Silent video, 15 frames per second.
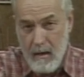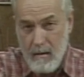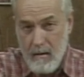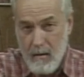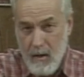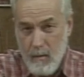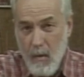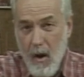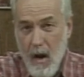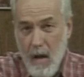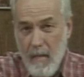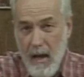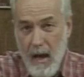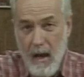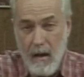Small
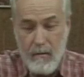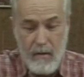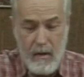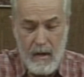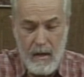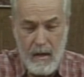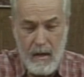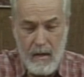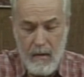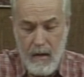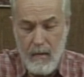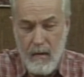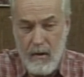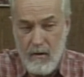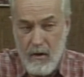amount,
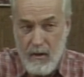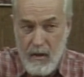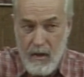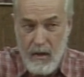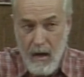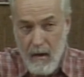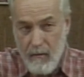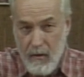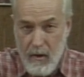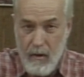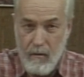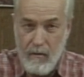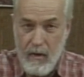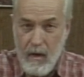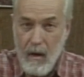and just enough till you
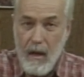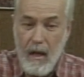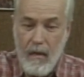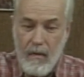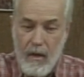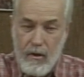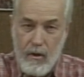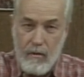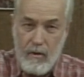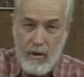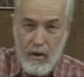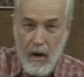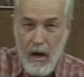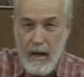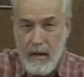feel that you've
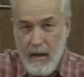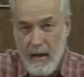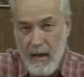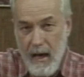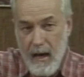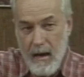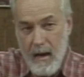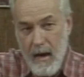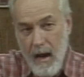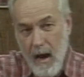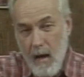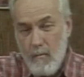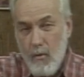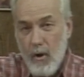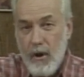started to get
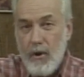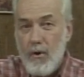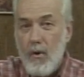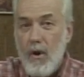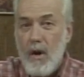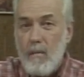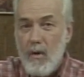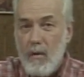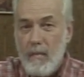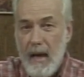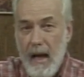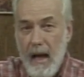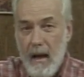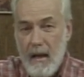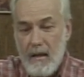a more normal
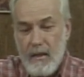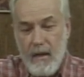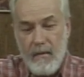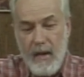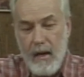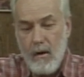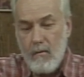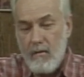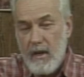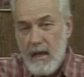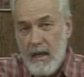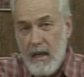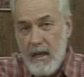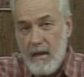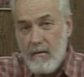balance, and that'll
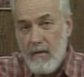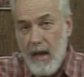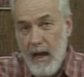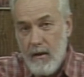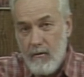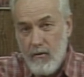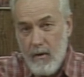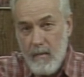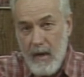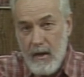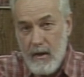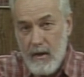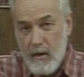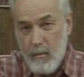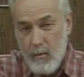relieve that
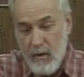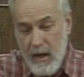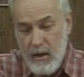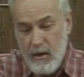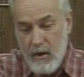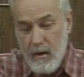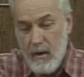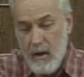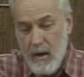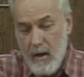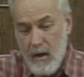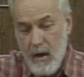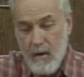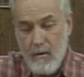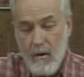tremendous pressure
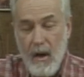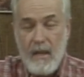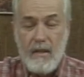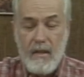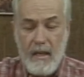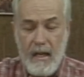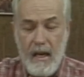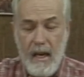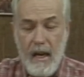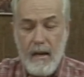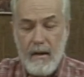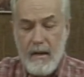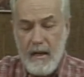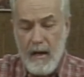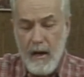across the
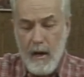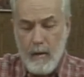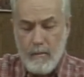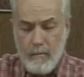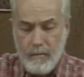hand here.